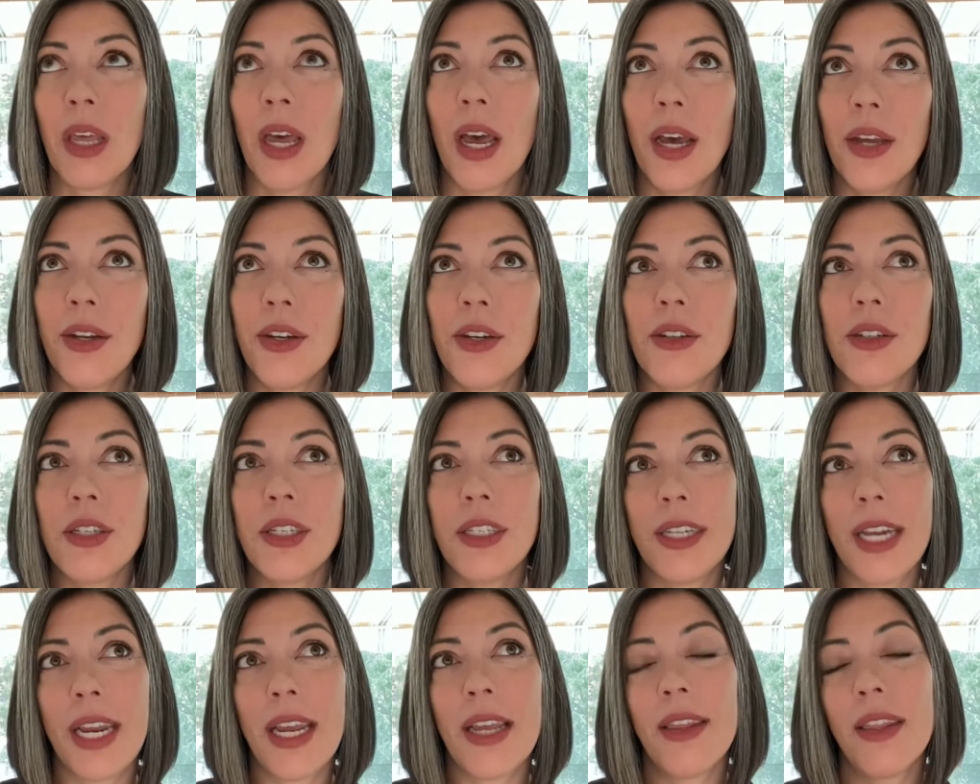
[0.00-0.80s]

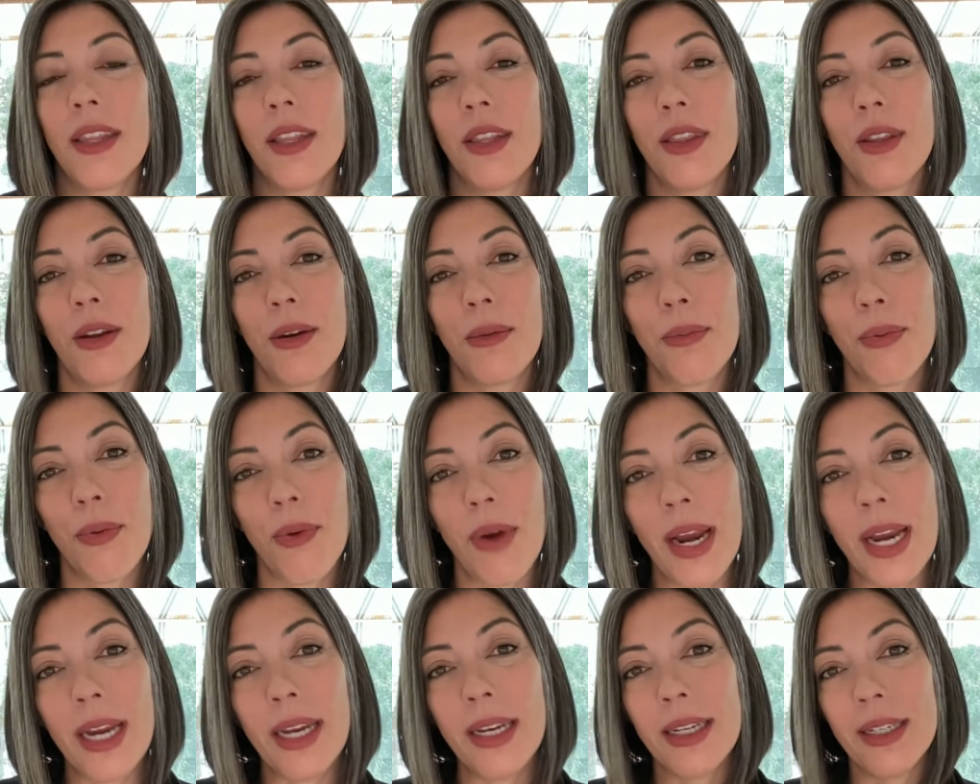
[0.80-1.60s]
understand that their
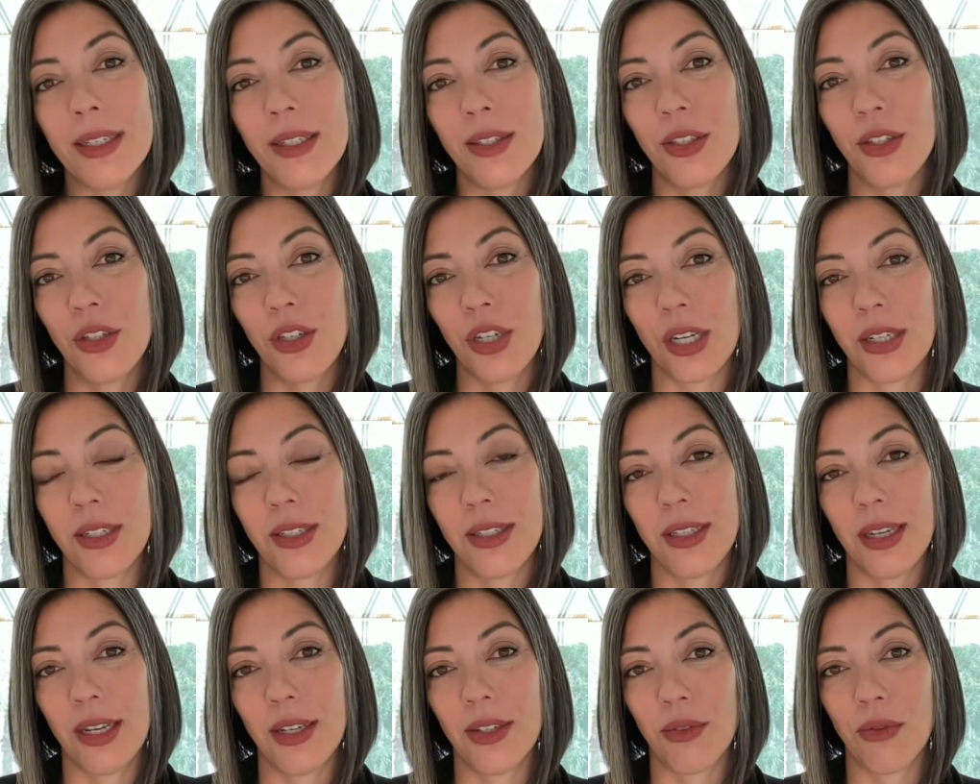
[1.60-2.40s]
brain is
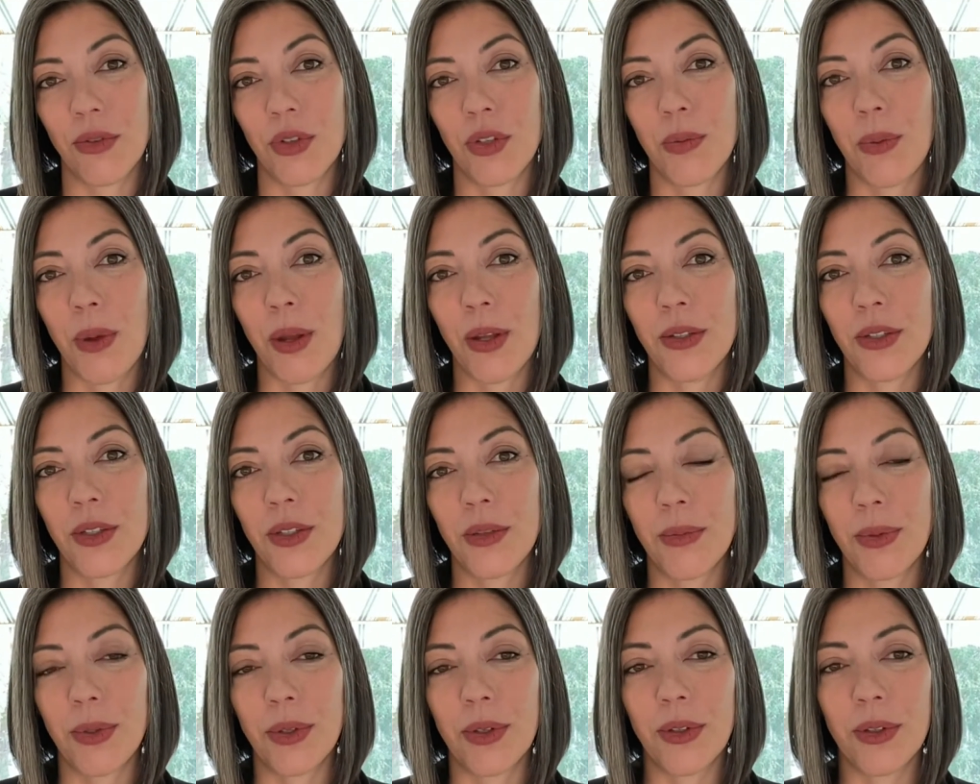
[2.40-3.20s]
just as
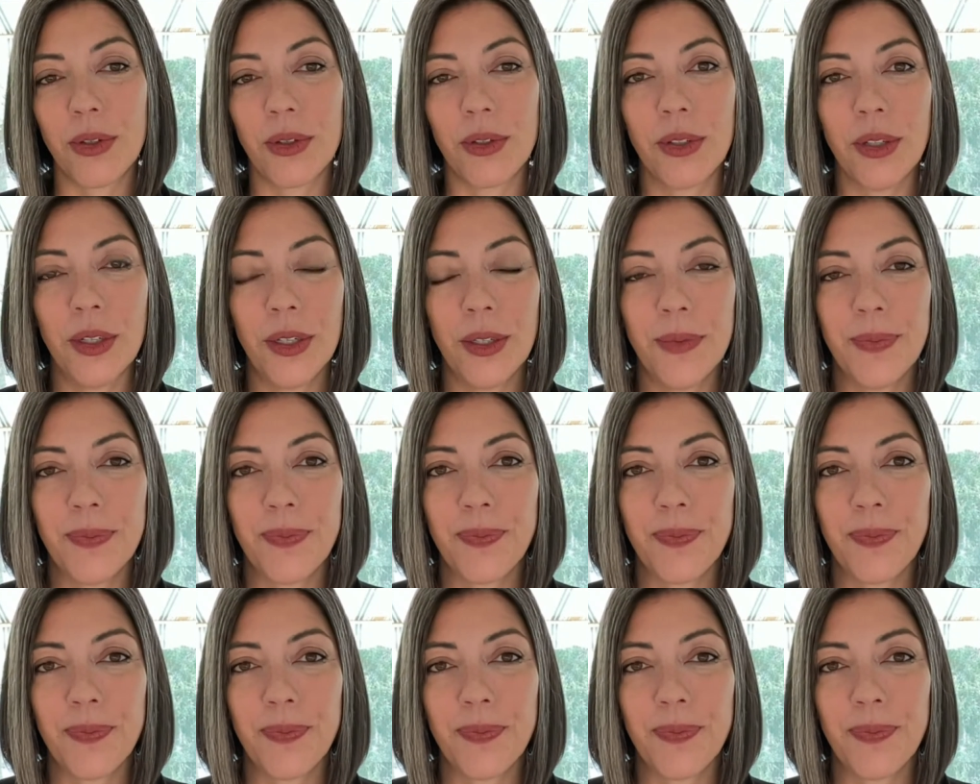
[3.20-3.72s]
responsible